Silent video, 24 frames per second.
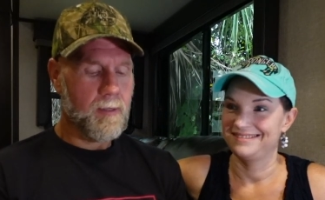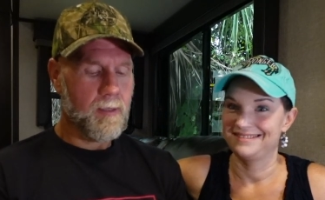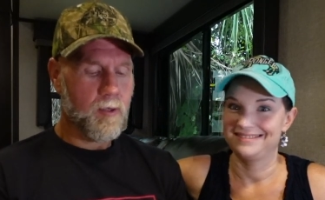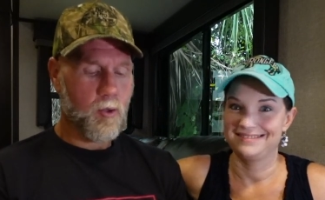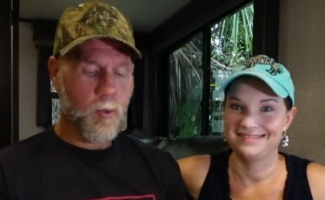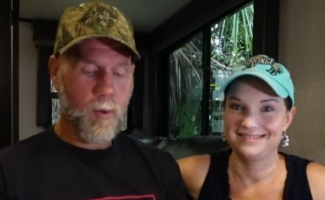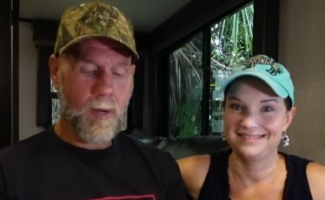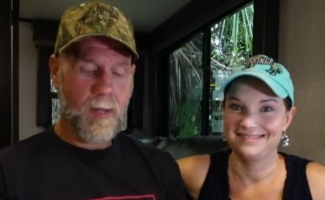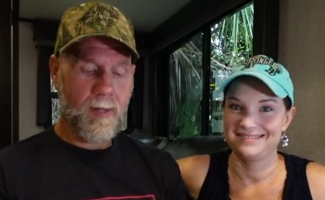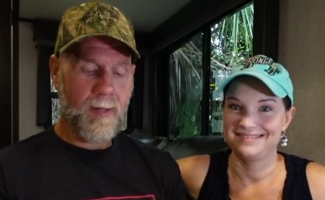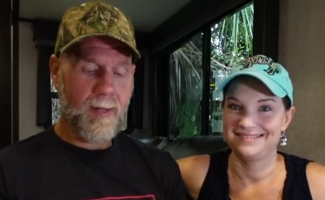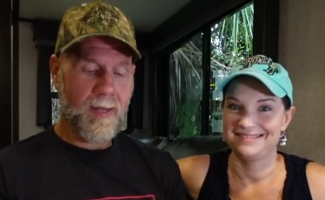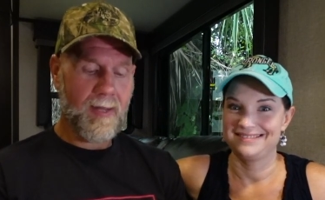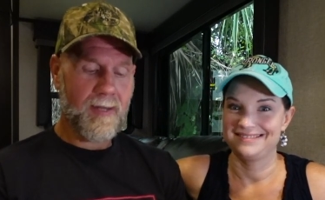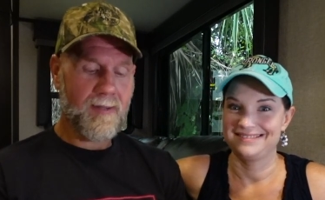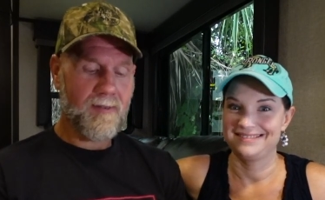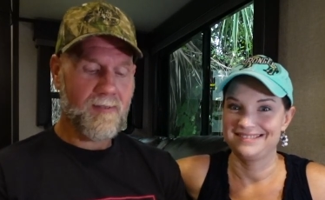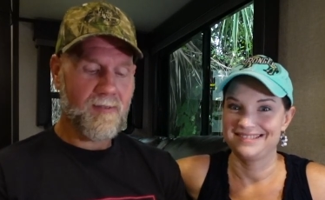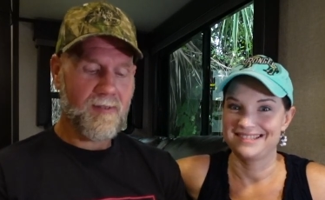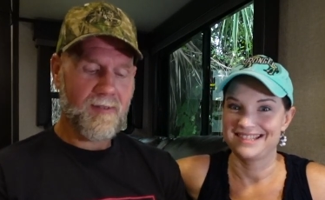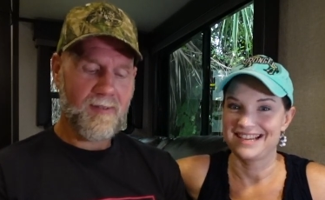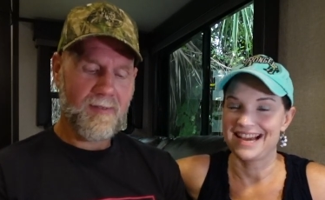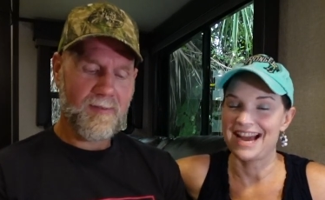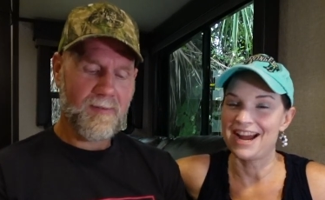Speaker 1: quail
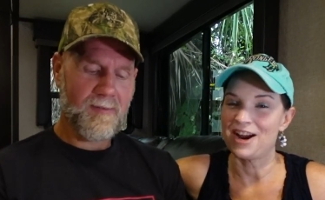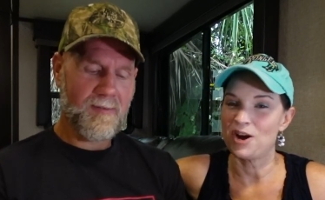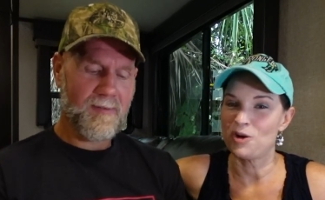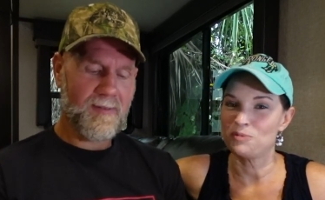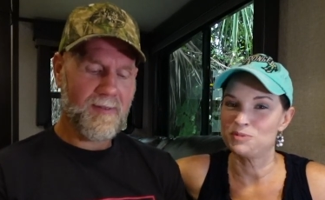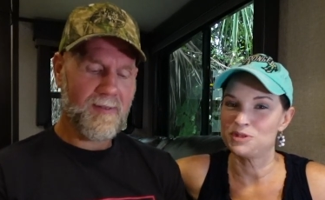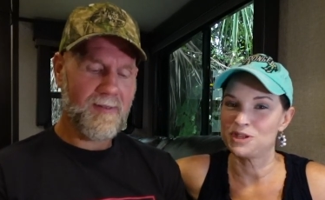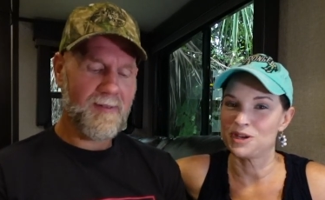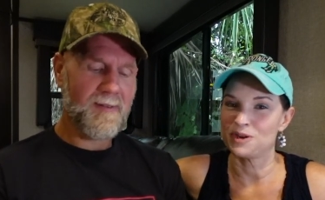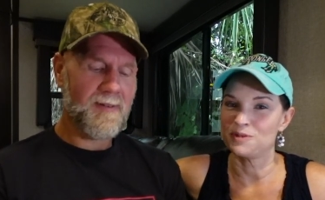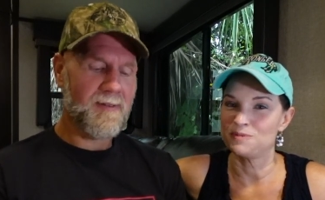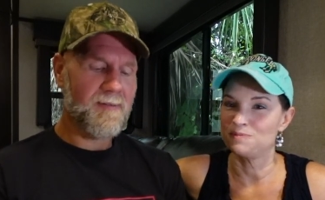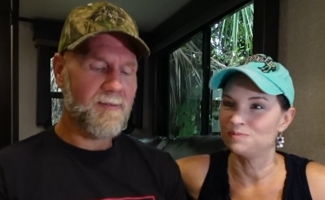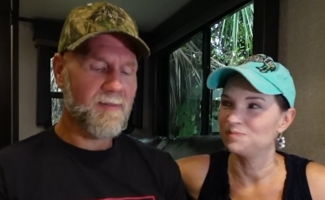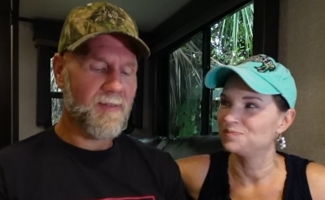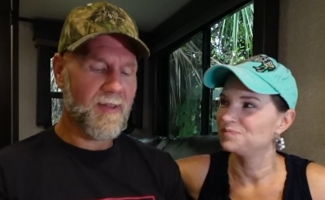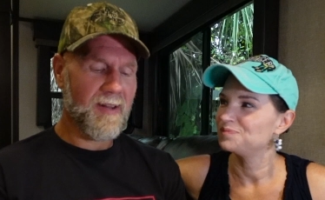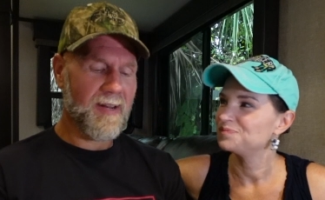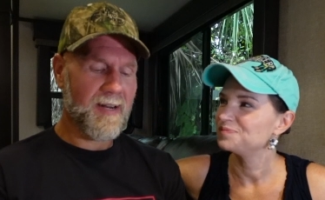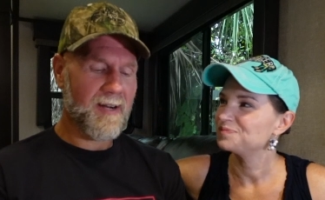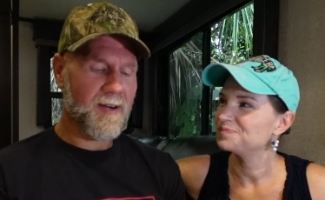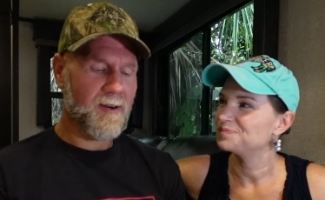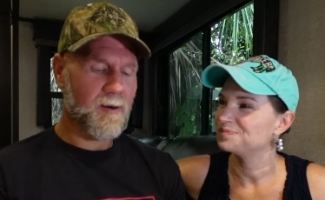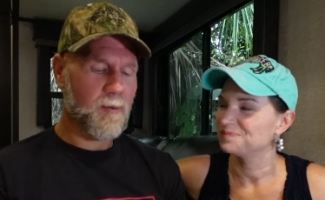eggs. I hope so.
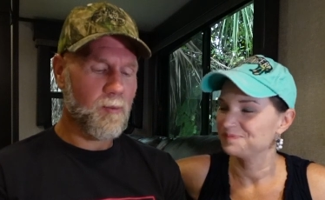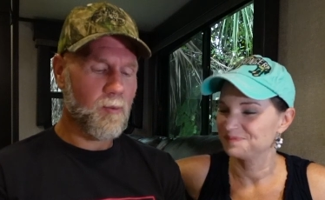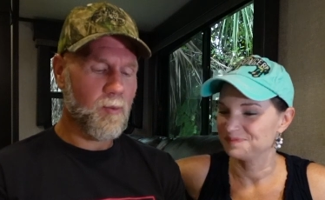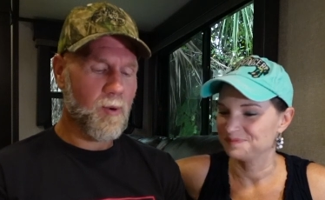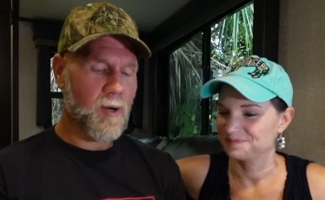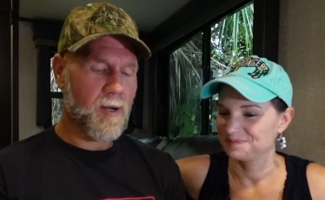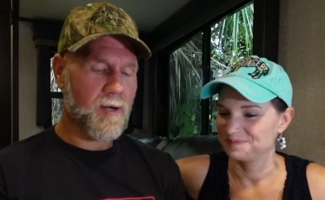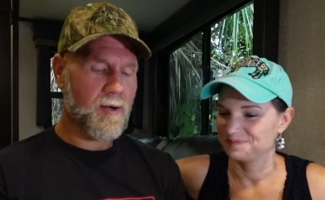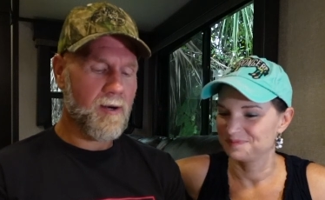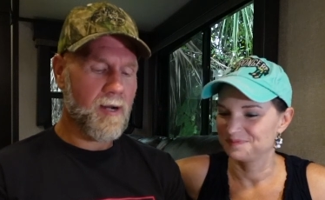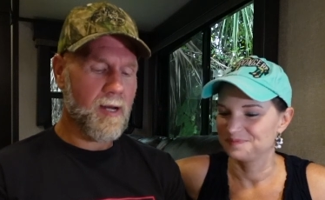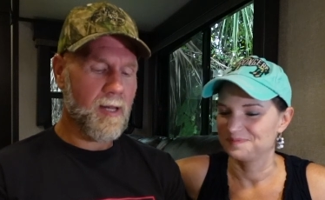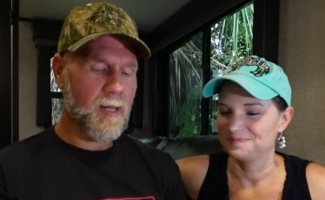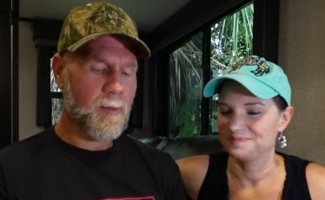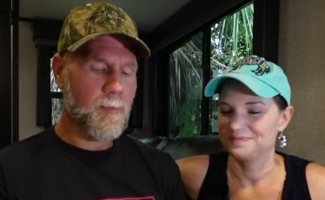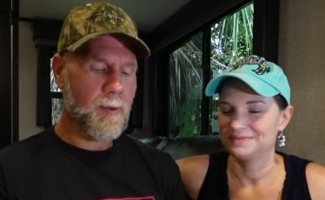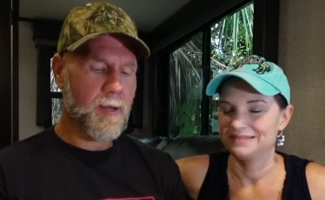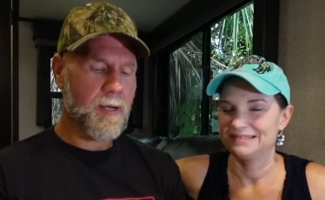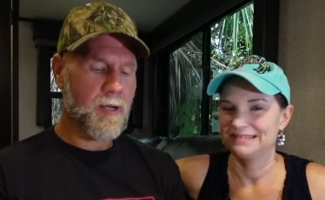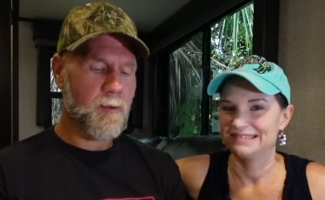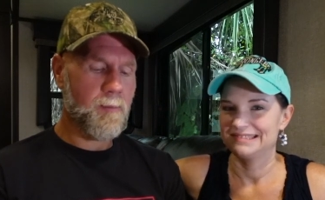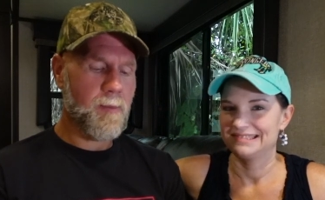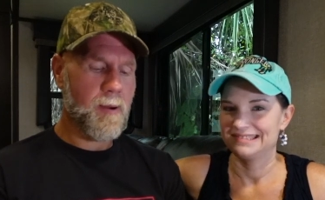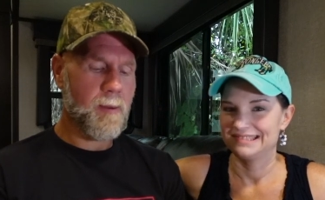Vinegar, water,
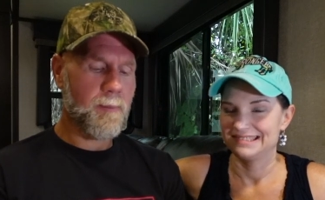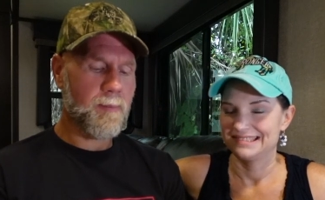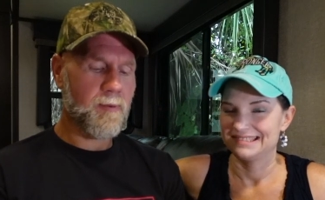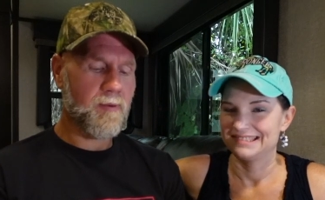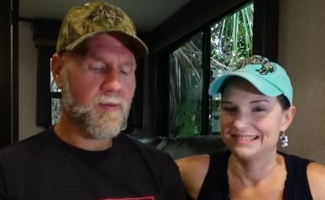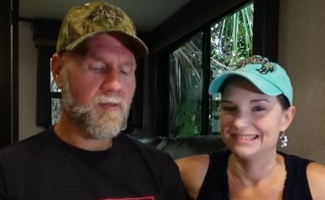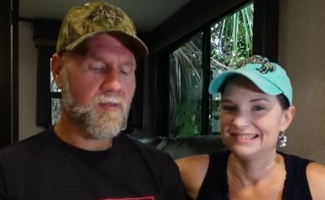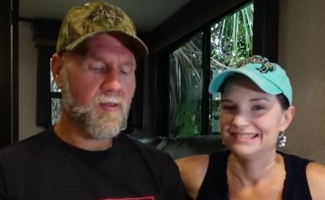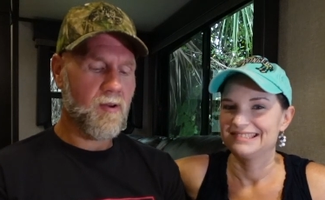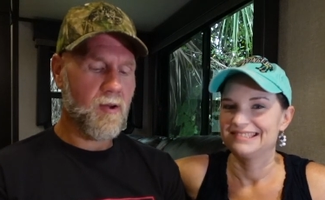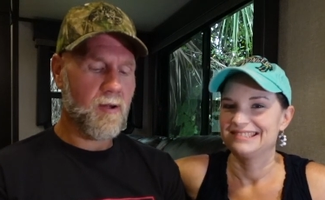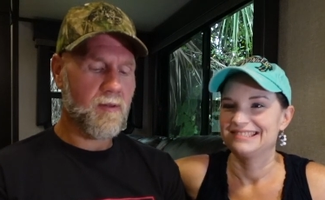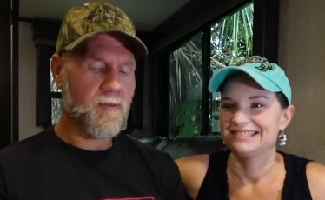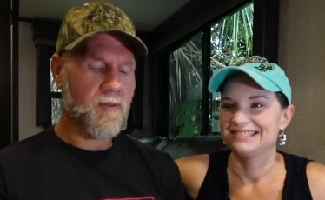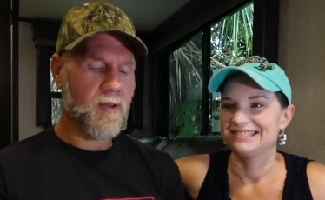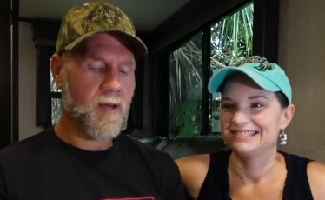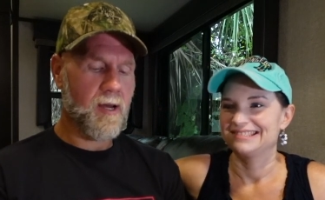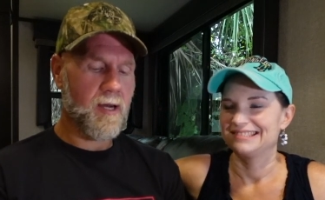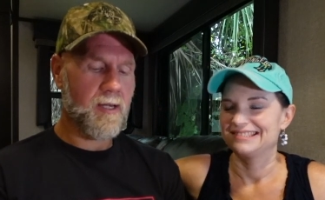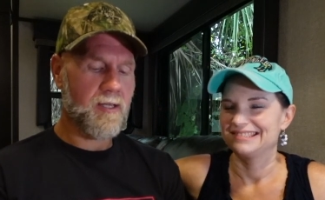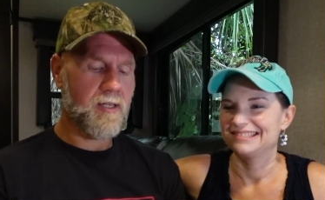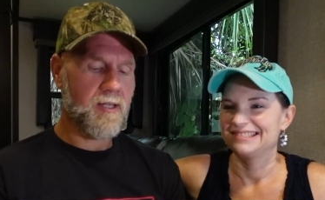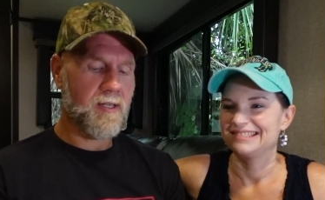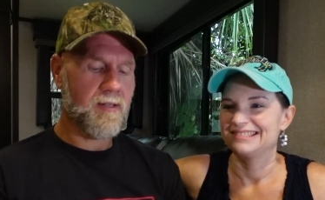jalapeno pepper, salt,
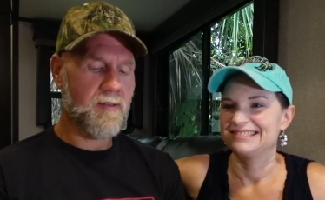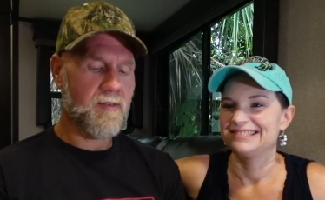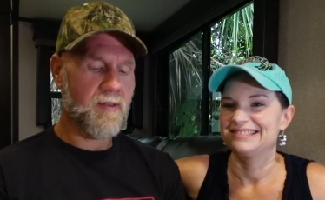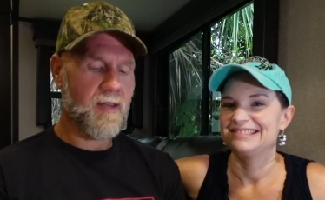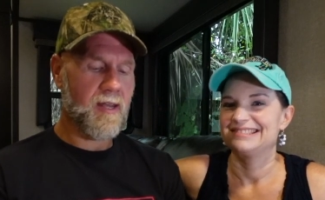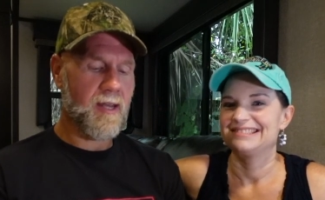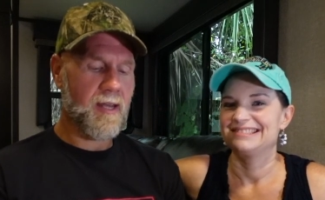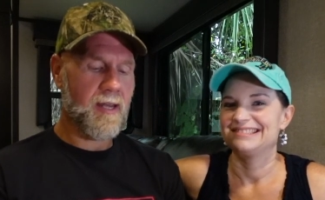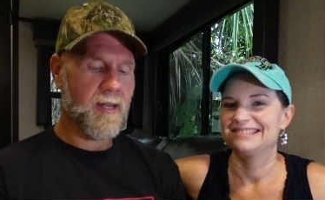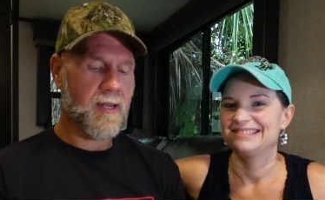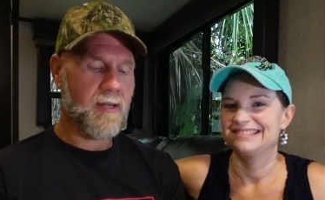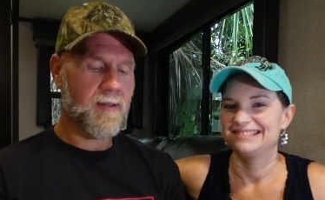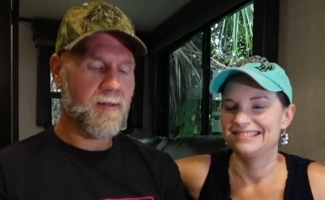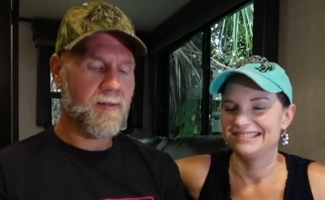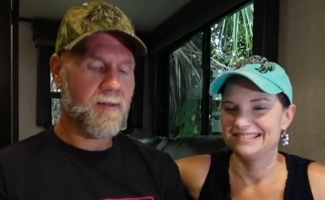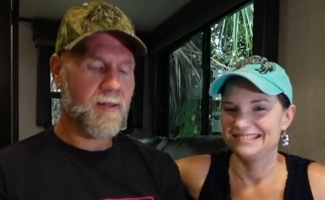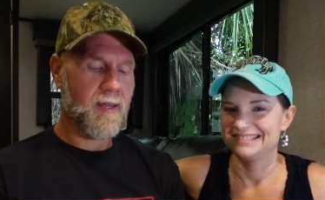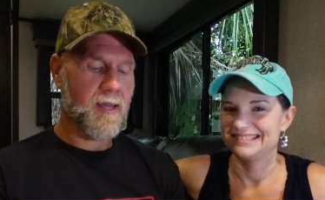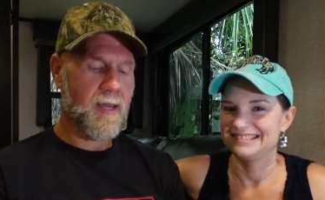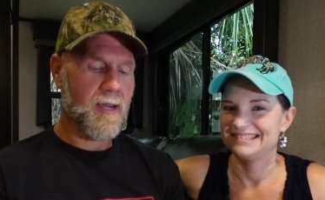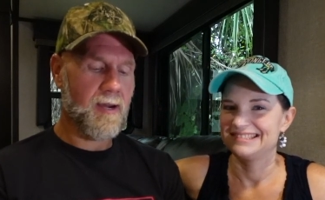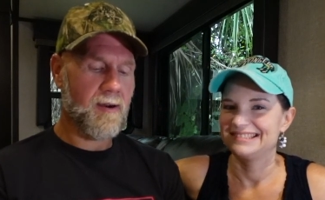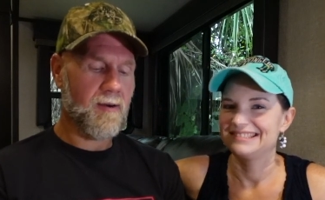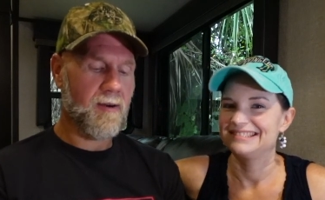onions, and
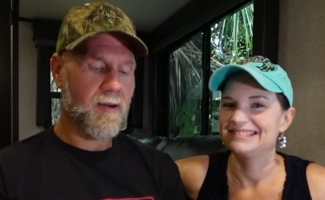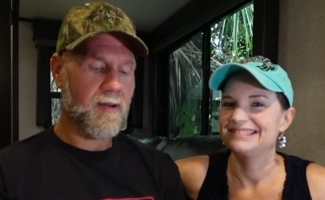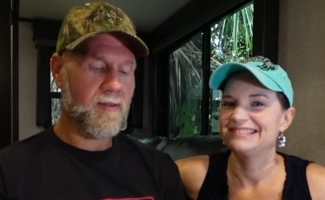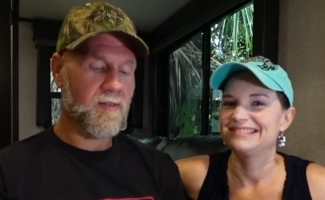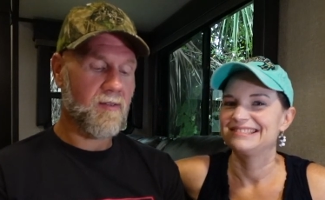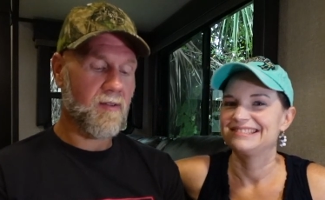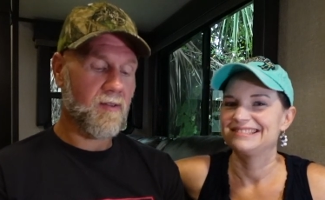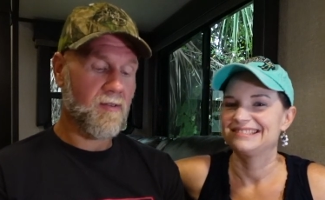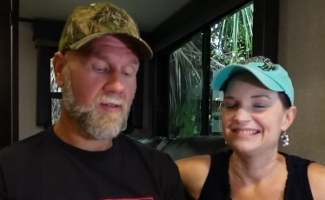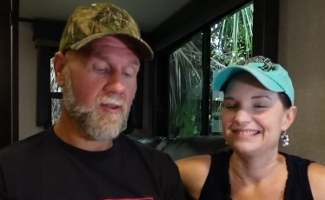carrots.